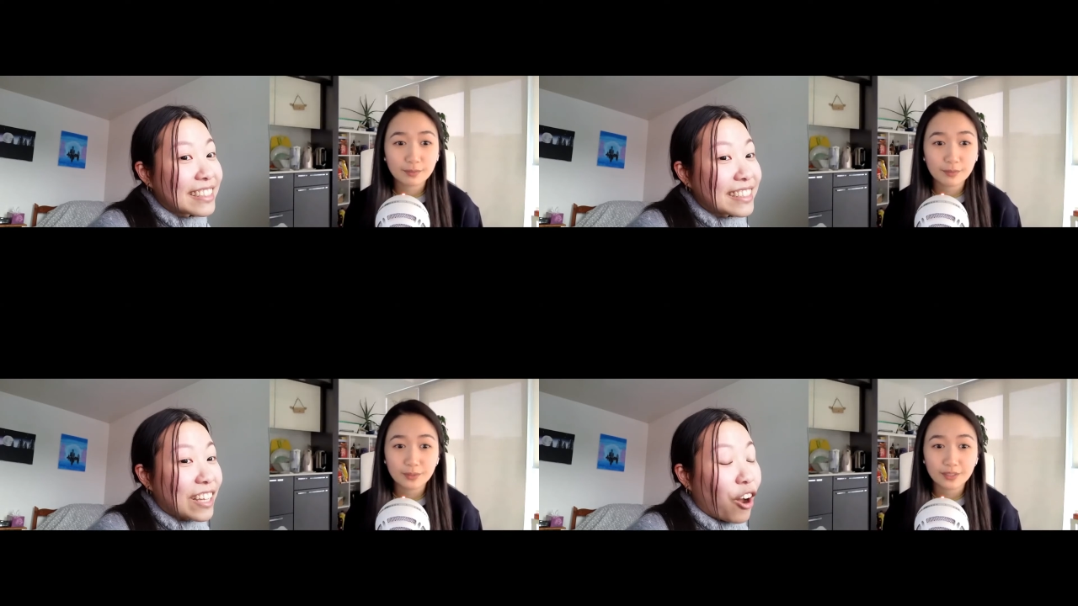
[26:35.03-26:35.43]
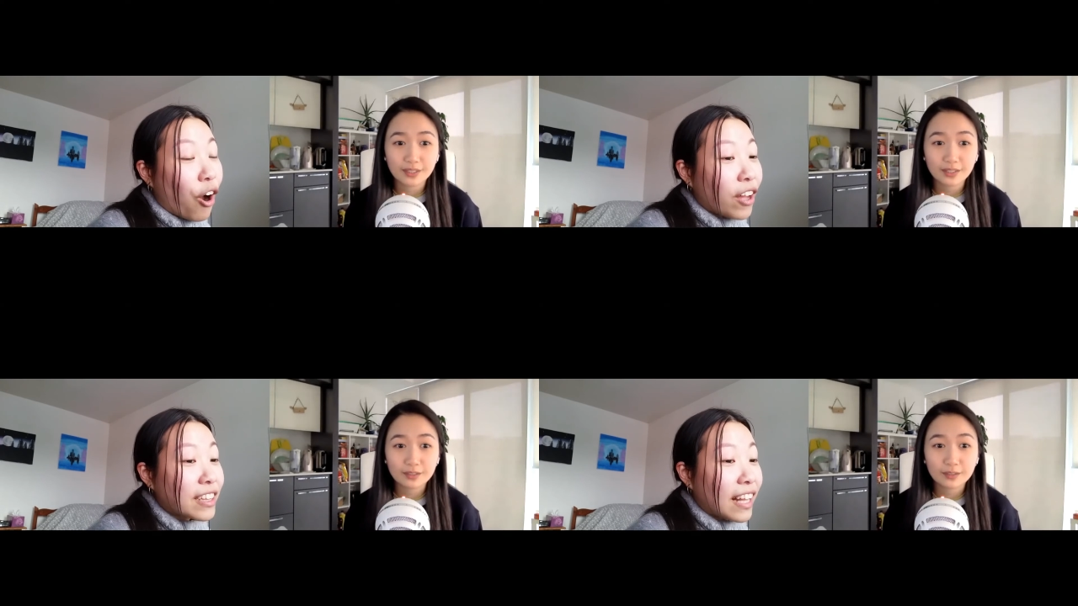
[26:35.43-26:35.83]
Speaker 1: yes, for
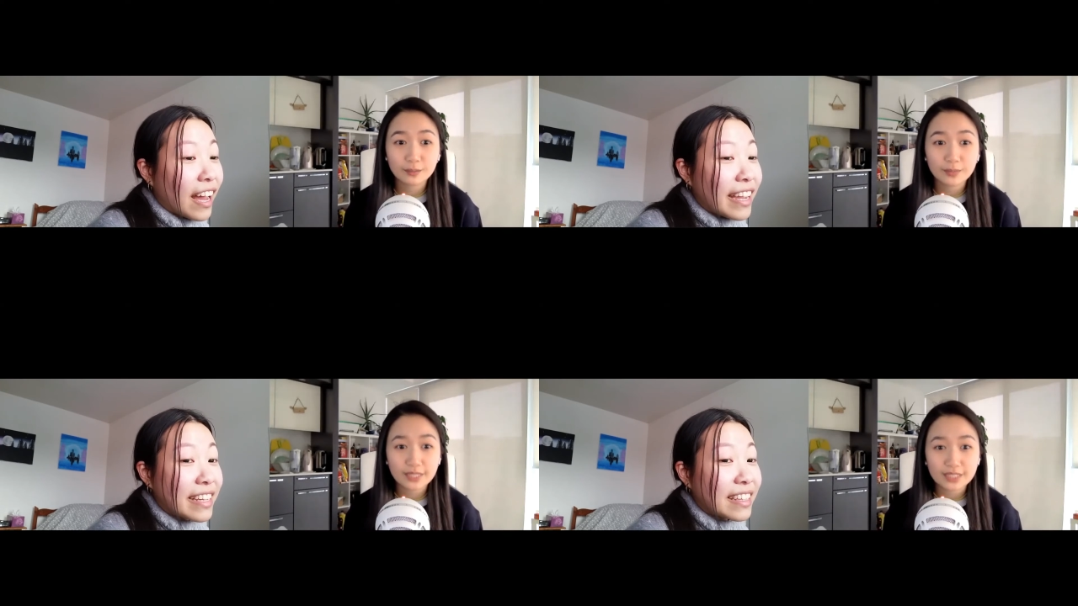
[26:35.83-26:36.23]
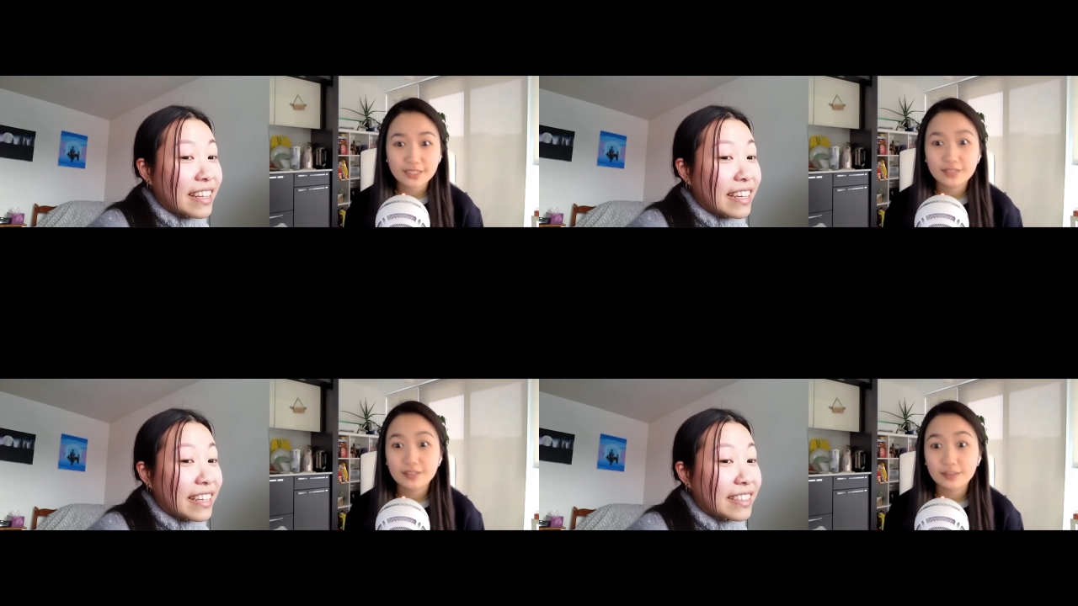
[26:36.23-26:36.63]
other ways
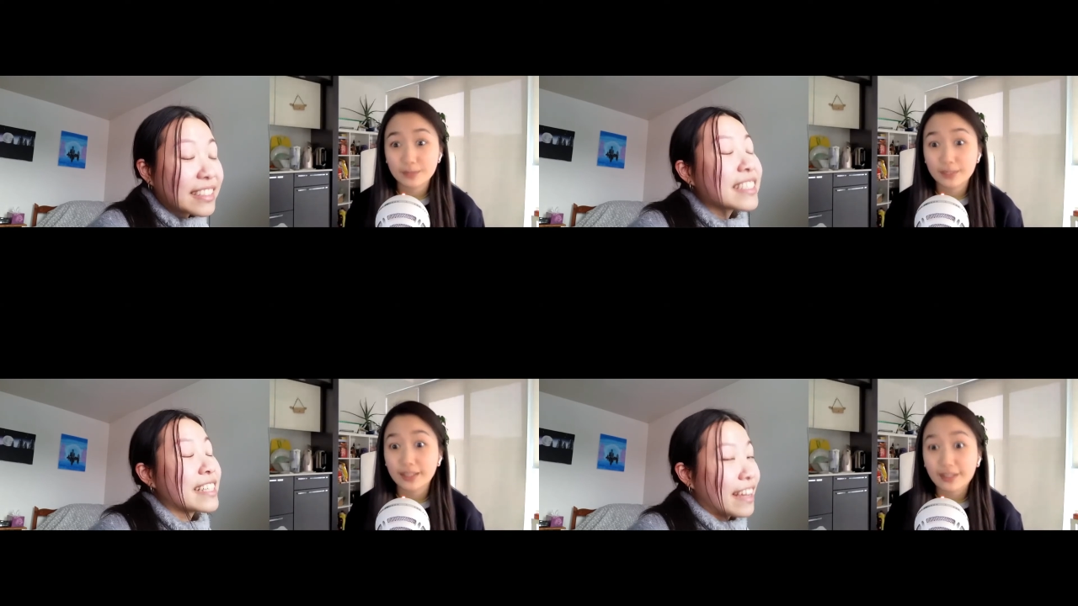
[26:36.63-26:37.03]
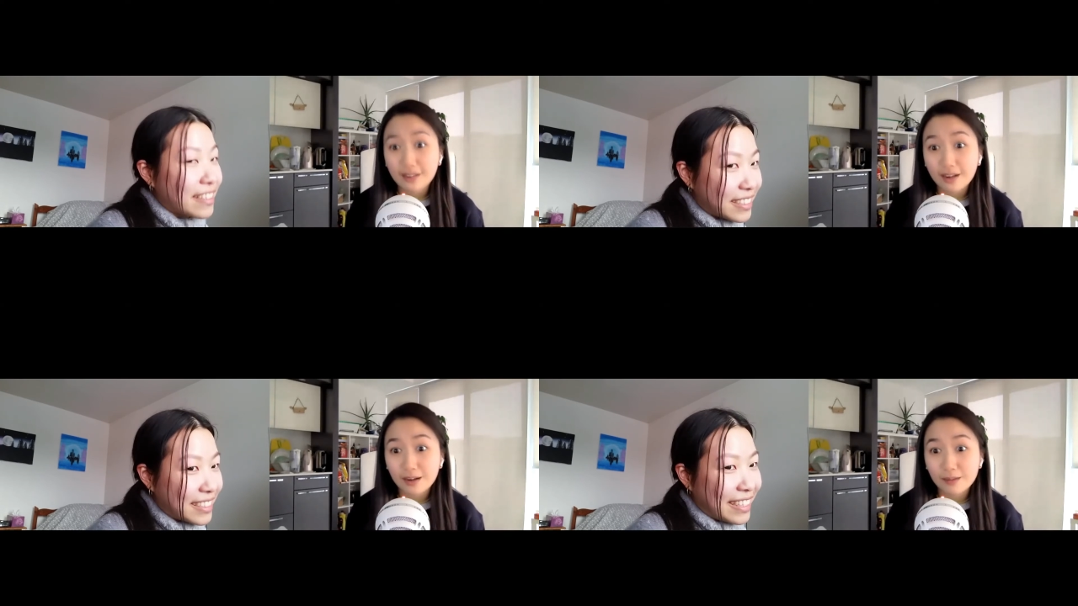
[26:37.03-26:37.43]
things. to make yes,
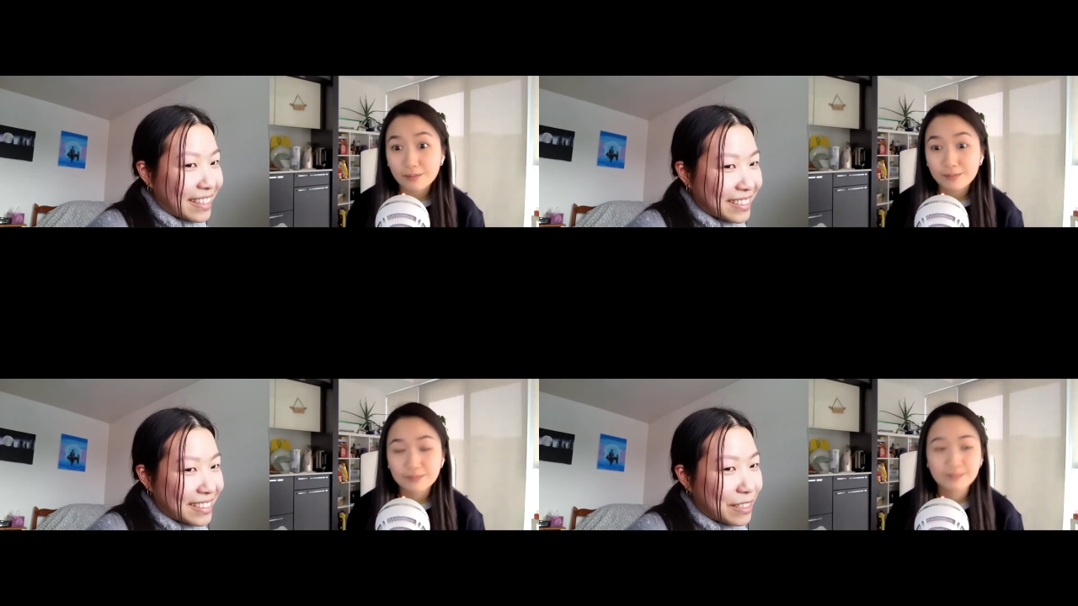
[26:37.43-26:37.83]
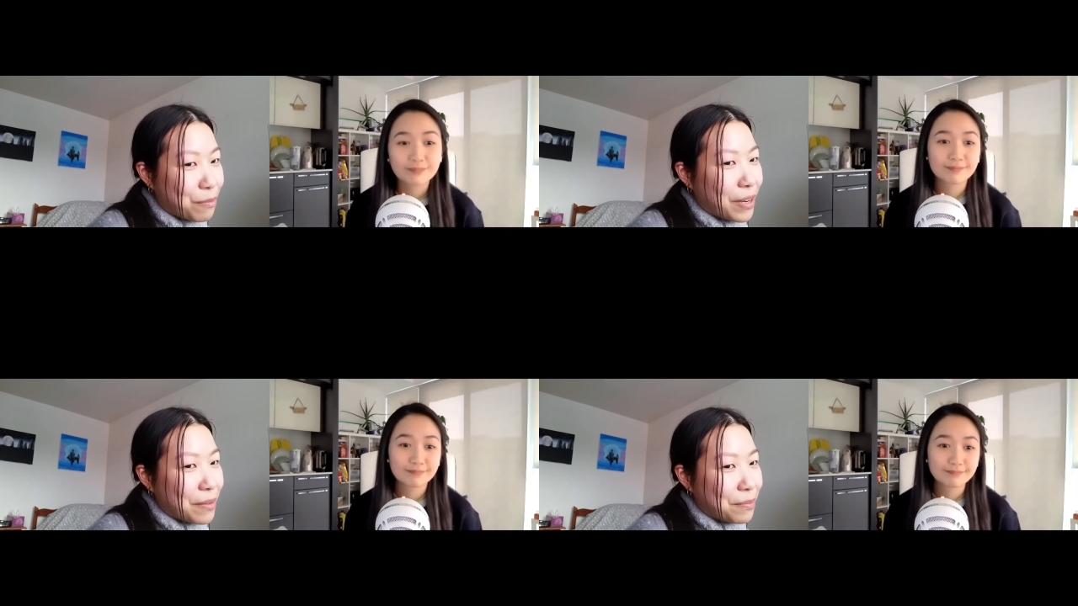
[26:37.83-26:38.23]
income. Yes,
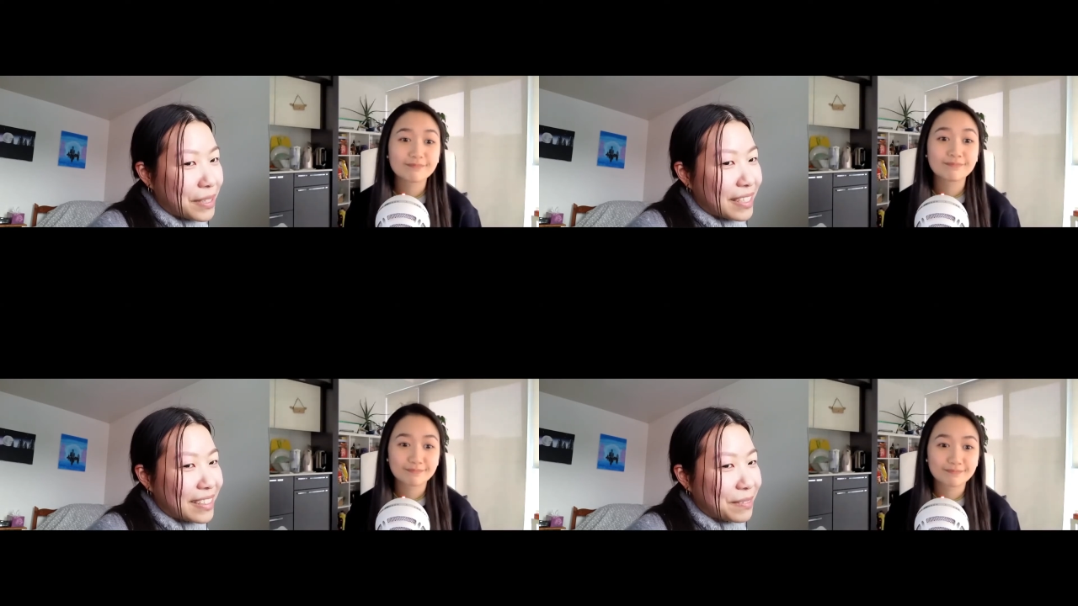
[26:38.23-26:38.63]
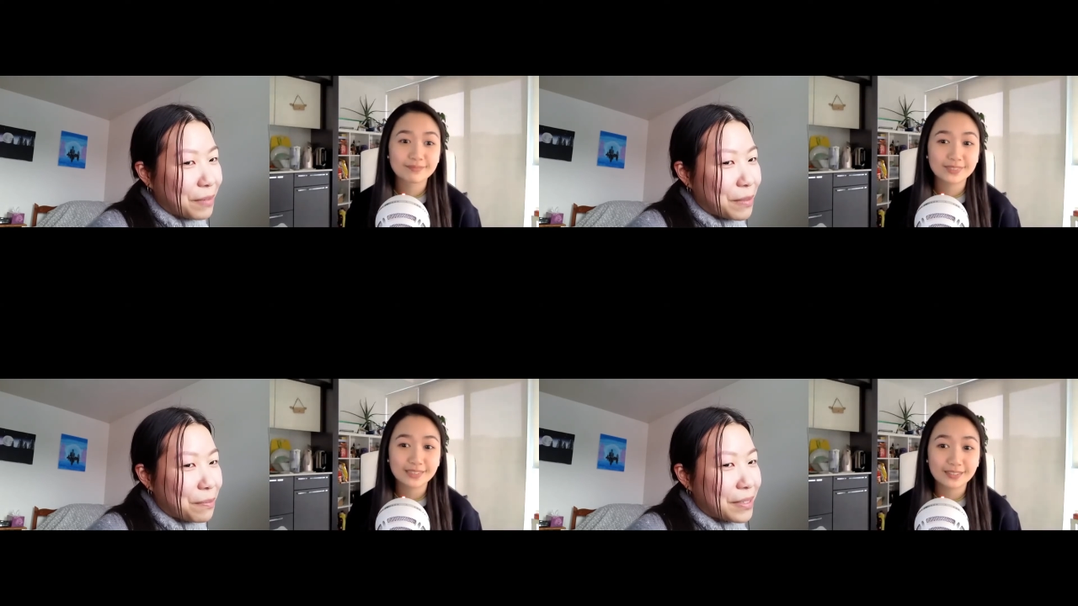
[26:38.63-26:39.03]
it might be. It
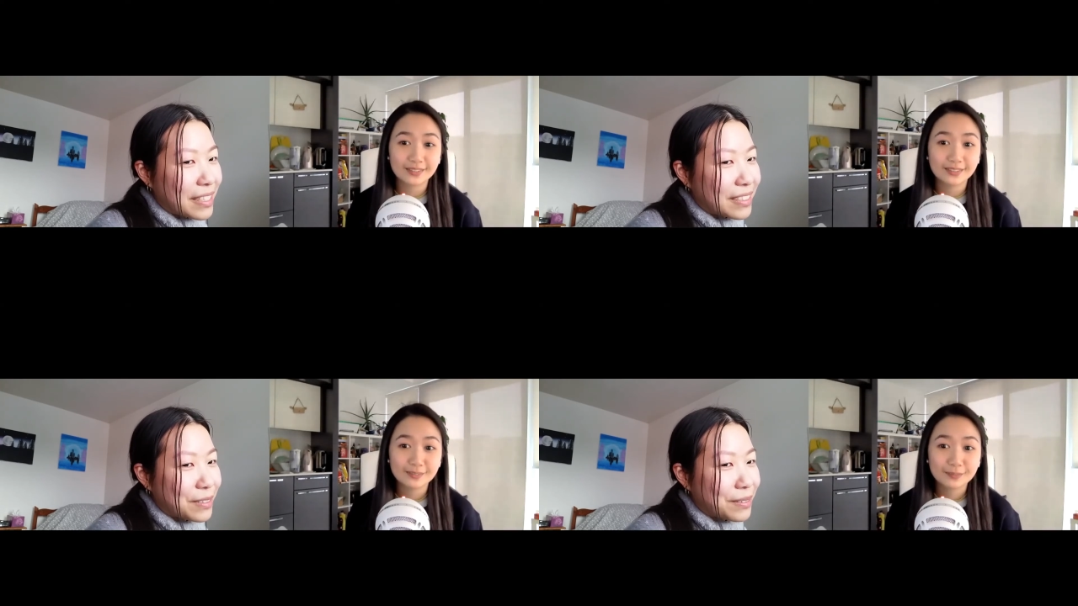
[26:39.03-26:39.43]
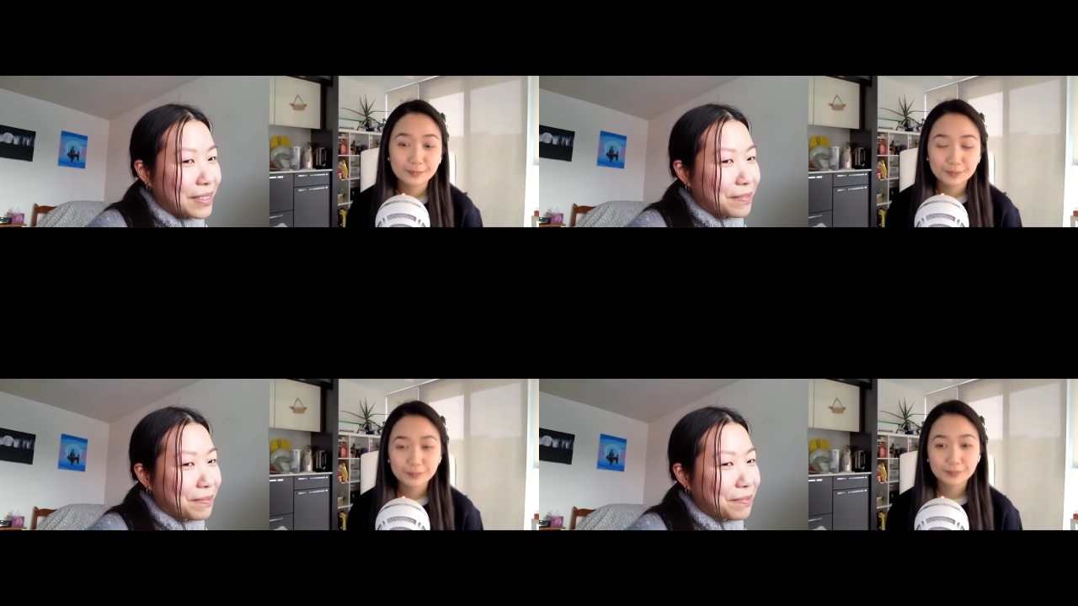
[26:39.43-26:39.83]
might yeah. be,
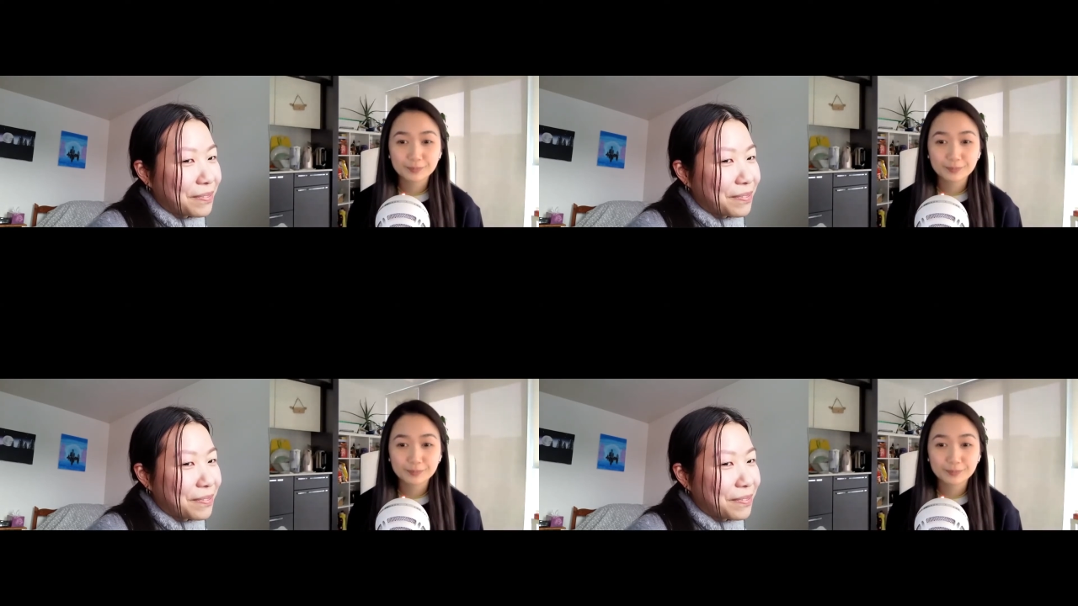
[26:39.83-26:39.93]
dude